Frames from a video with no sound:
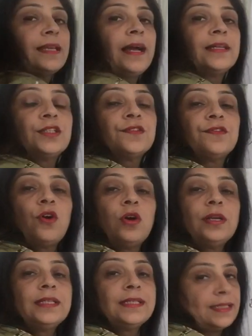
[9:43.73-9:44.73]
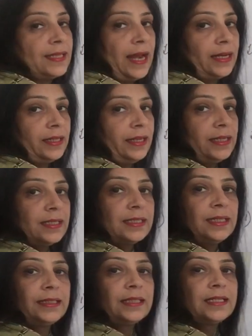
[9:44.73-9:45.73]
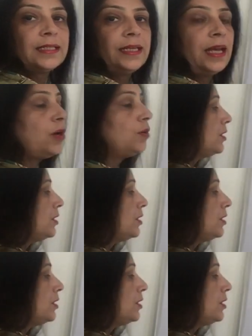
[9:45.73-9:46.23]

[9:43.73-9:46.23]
stands for sadness. Let us see how